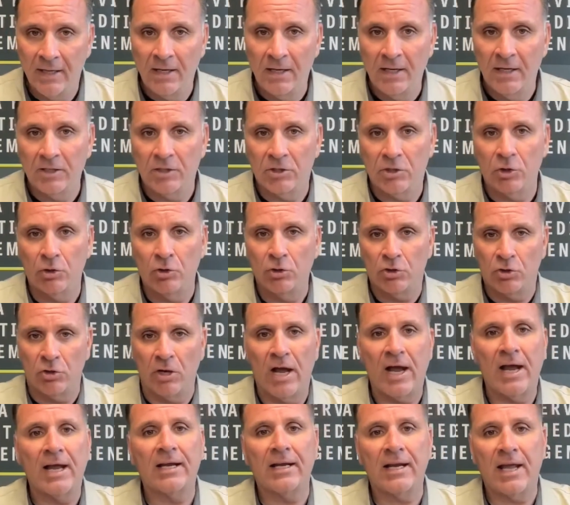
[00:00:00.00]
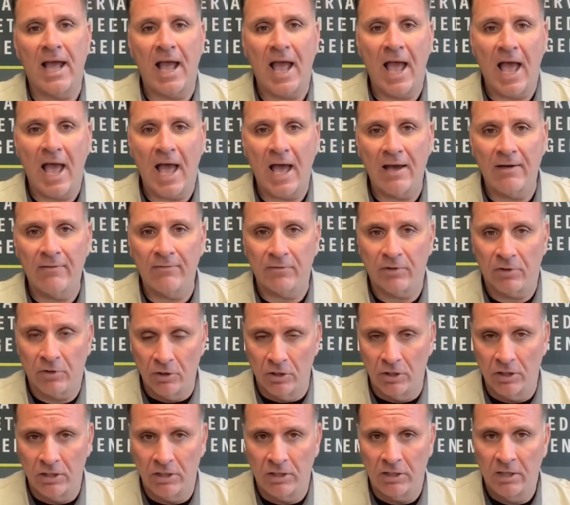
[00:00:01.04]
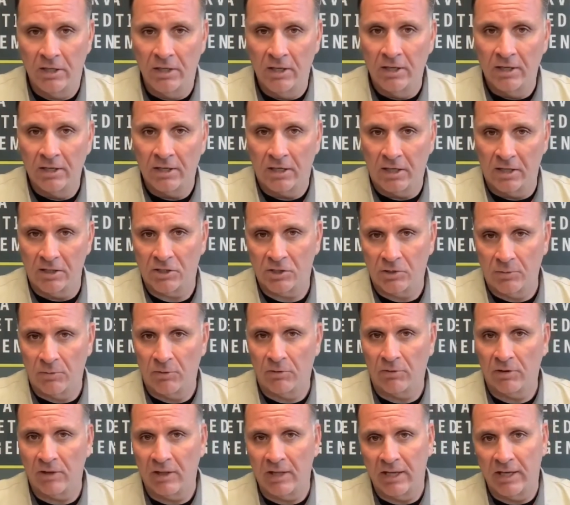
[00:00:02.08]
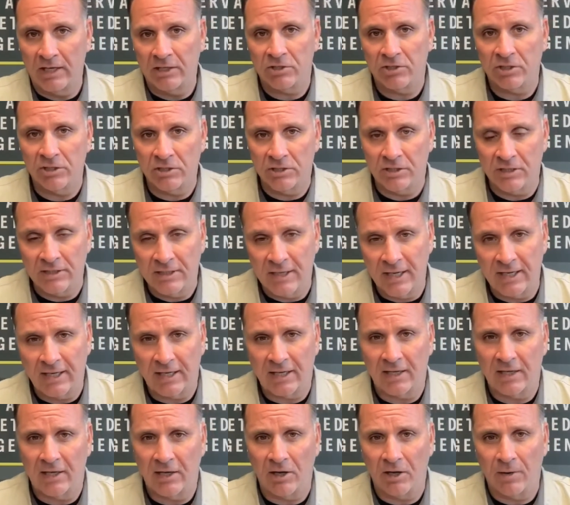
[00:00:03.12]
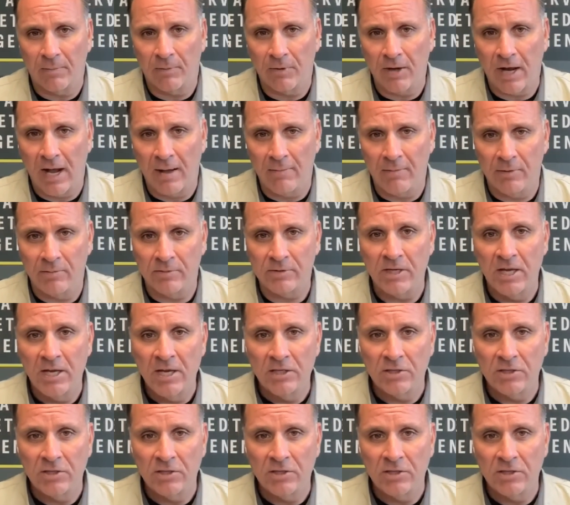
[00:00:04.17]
to trying to have good customer relations and taking care of problems.